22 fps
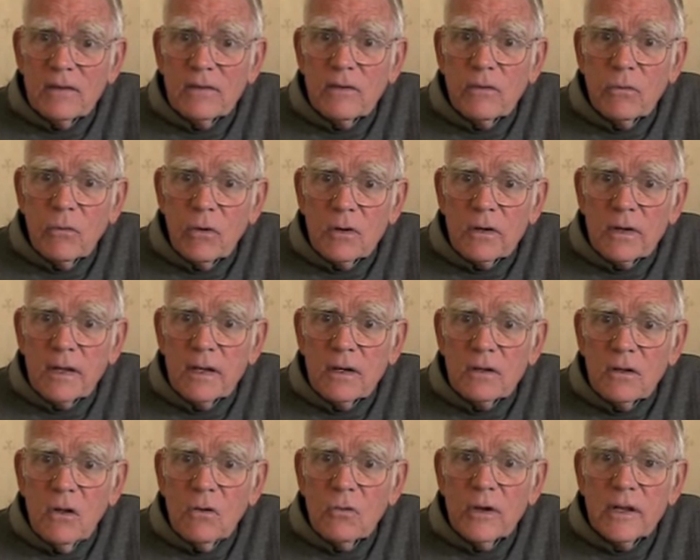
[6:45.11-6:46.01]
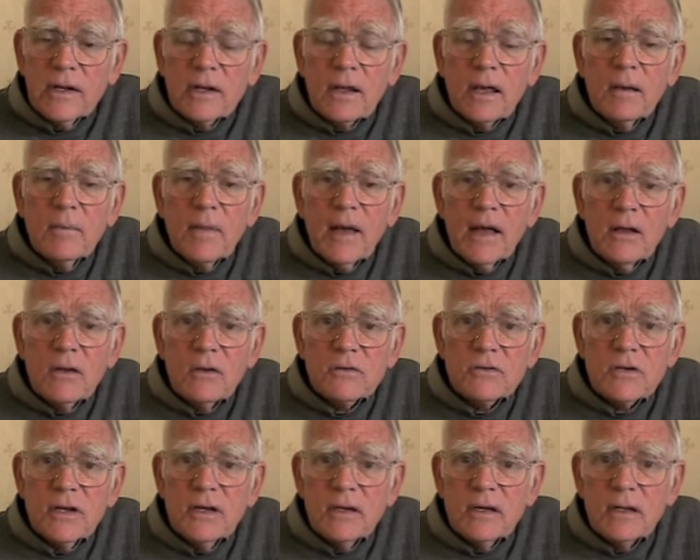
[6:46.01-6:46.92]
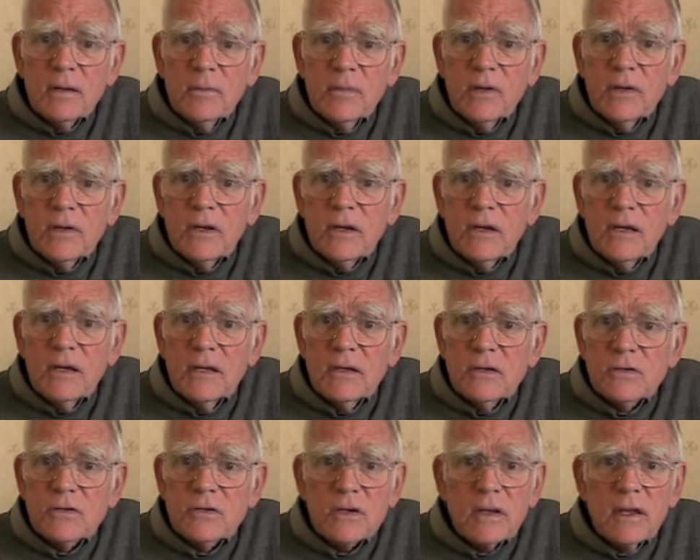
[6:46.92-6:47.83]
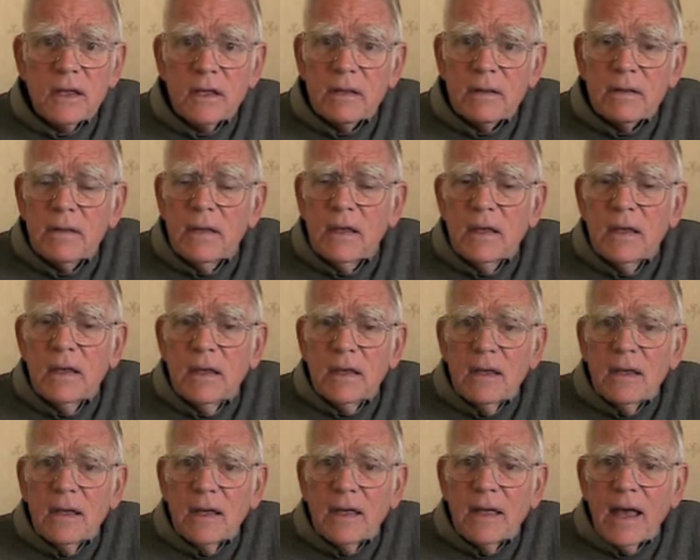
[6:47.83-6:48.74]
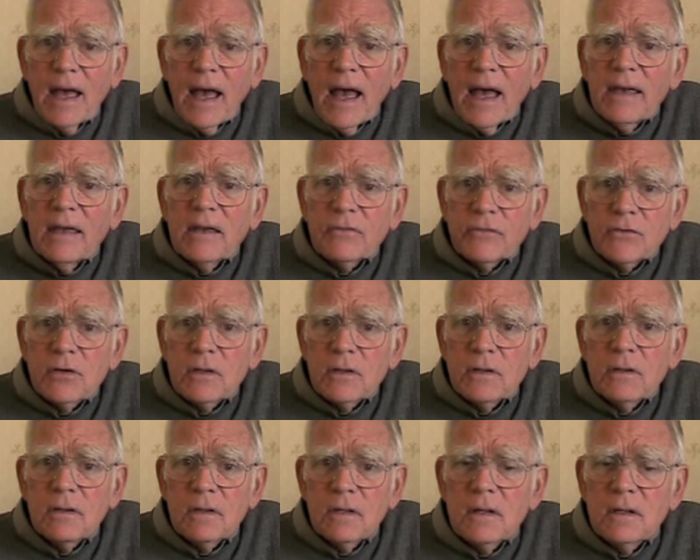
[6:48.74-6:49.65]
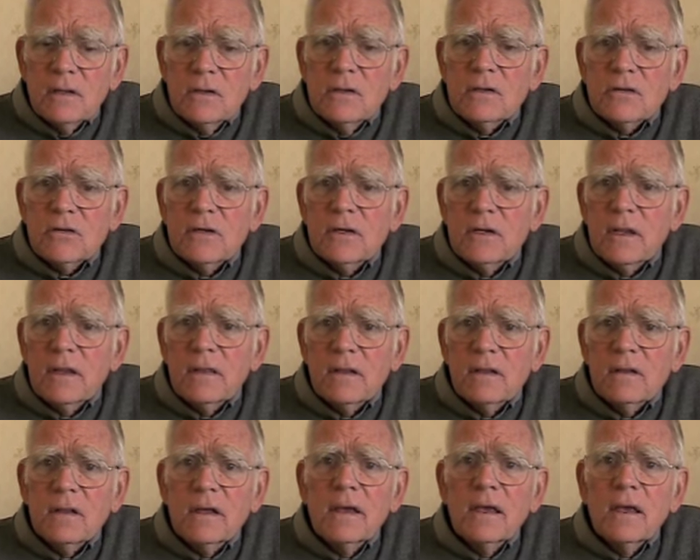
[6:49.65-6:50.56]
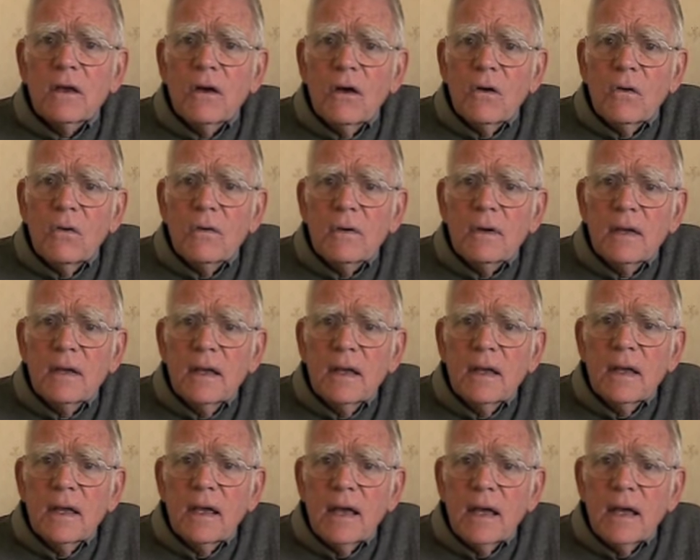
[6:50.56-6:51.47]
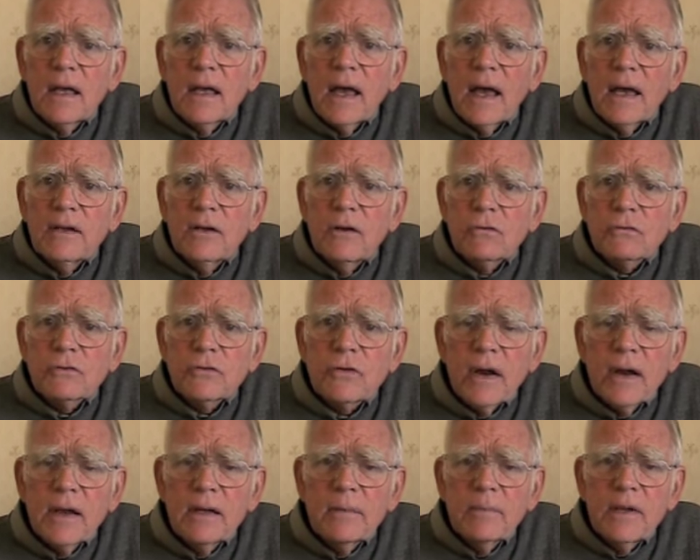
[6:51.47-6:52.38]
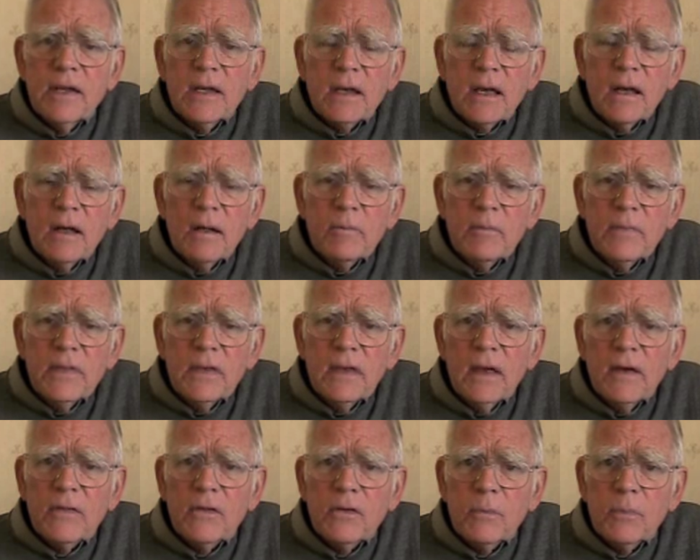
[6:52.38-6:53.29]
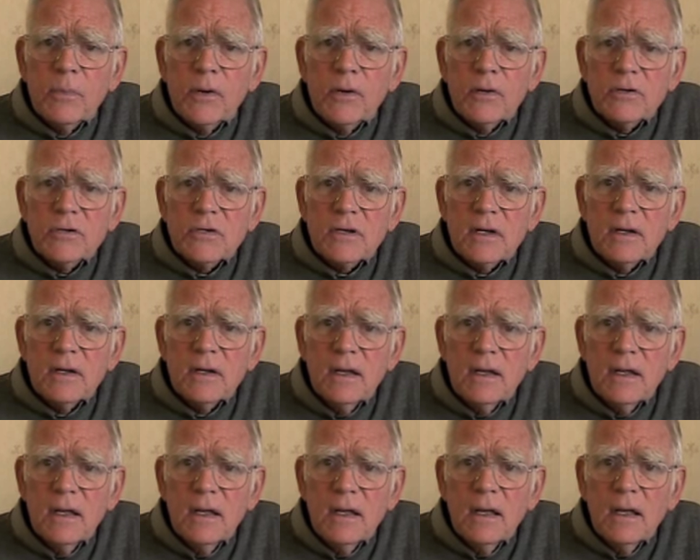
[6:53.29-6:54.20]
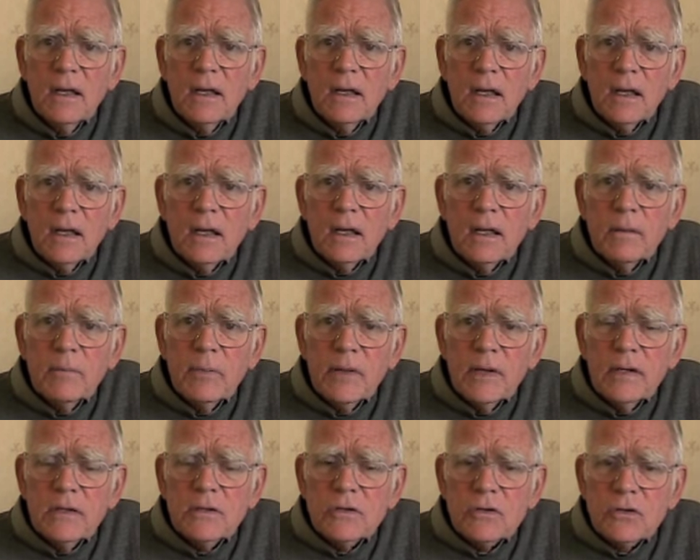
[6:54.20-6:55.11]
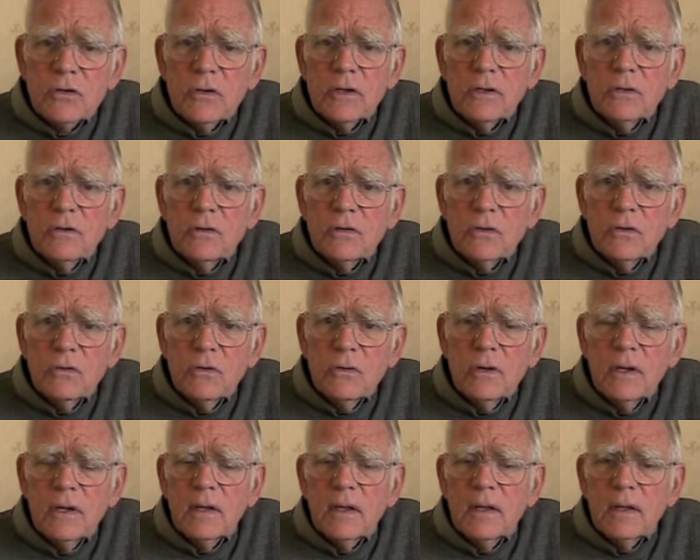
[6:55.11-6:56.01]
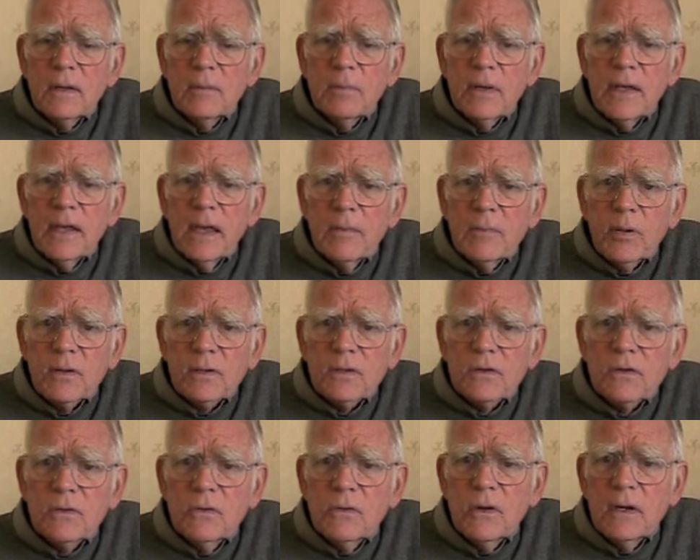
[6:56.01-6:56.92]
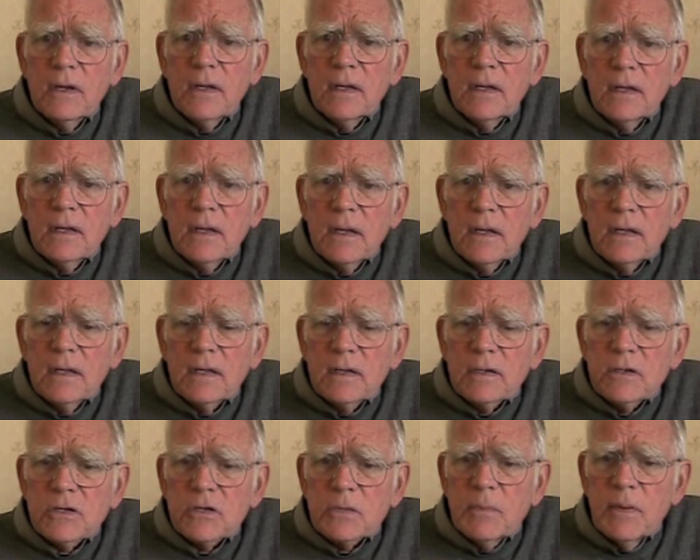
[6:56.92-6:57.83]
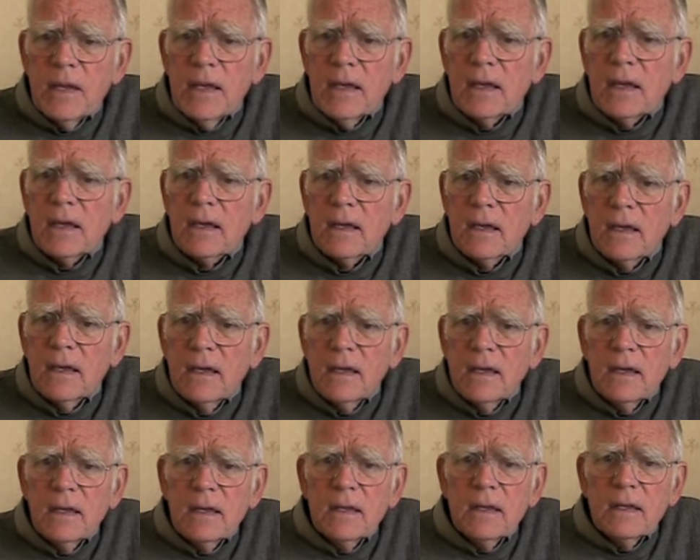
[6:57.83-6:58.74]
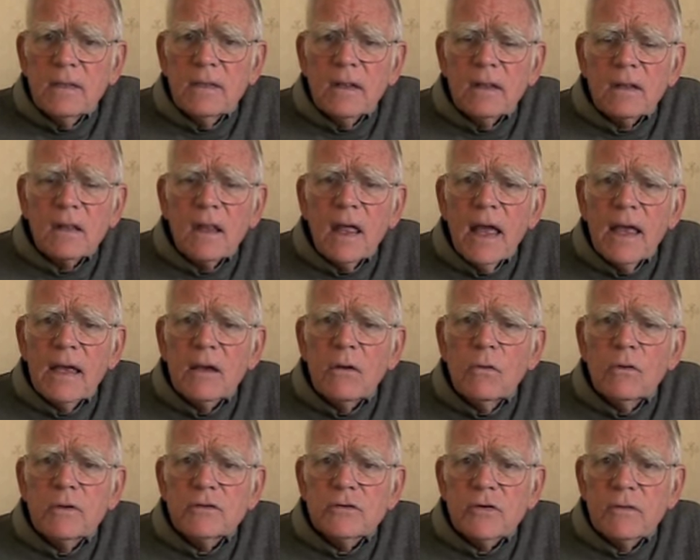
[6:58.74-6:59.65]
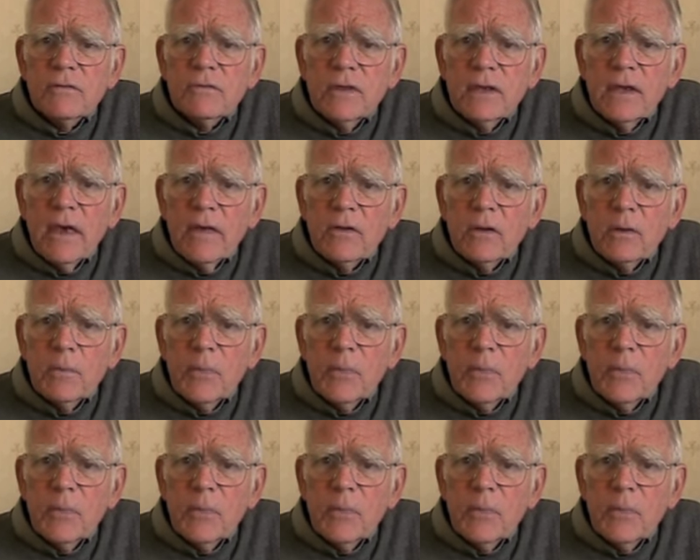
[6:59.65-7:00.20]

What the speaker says: work in low-income housing communities, I have to listen to the lingo. I don't try and become the other person, but it's good to be able to speak in the language of the other